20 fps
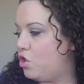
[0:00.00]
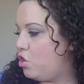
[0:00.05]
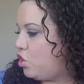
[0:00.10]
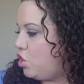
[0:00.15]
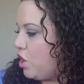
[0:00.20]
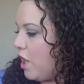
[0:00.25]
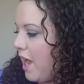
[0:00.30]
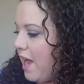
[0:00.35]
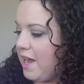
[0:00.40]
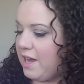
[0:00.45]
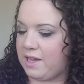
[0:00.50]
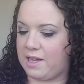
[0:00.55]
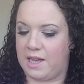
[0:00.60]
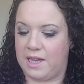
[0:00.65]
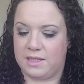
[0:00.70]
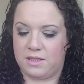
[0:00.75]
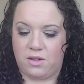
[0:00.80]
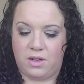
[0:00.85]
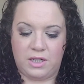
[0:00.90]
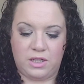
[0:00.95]
check
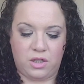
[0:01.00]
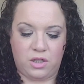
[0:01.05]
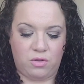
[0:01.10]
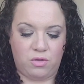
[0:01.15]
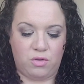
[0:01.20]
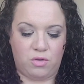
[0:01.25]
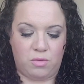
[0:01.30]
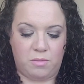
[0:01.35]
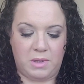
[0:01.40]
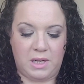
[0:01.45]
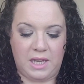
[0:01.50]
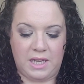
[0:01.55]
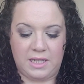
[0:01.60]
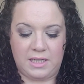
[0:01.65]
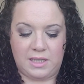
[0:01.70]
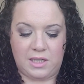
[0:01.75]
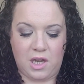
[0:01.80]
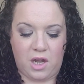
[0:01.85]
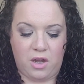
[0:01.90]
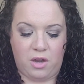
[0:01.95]
as I do normally.
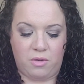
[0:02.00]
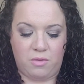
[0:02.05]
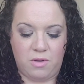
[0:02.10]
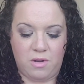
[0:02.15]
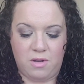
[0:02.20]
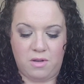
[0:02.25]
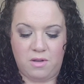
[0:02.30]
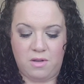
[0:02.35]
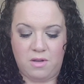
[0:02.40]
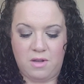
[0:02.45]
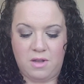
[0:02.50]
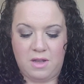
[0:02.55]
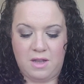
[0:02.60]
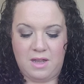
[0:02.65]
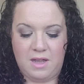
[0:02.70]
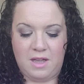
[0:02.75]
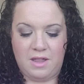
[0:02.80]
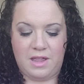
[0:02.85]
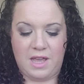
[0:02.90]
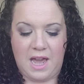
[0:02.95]
So,
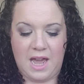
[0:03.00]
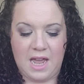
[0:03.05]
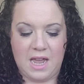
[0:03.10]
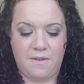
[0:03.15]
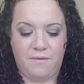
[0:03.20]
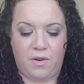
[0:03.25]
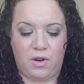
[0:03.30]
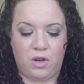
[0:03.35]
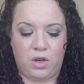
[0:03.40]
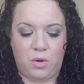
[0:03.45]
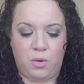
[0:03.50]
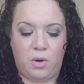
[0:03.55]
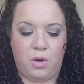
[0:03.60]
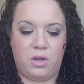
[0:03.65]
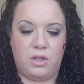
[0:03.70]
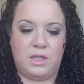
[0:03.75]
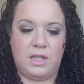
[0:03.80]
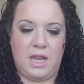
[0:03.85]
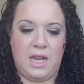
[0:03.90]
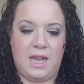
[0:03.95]
the Avon
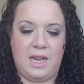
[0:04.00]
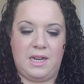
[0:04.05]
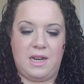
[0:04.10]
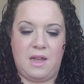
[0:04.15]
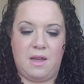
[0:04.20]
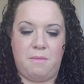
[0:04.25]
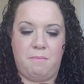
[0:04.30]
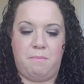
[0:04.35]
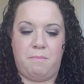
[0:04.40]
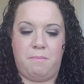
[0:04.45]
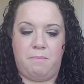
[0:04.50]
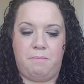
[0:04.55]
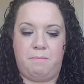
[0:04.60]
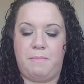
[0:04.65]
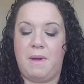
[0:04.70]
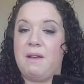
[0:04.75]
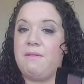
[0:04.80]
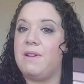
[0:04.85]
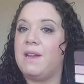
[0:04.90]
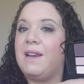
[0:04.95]
Quad in
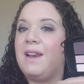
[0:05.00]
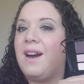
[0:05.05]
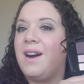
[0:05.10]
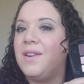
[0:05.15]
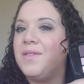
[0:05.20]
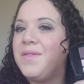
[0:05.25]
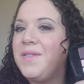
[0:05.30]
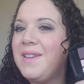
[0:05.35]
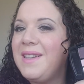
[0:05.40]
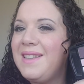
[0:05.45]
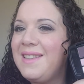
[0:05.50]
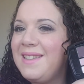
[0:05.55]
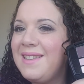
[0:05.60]
Berry Love.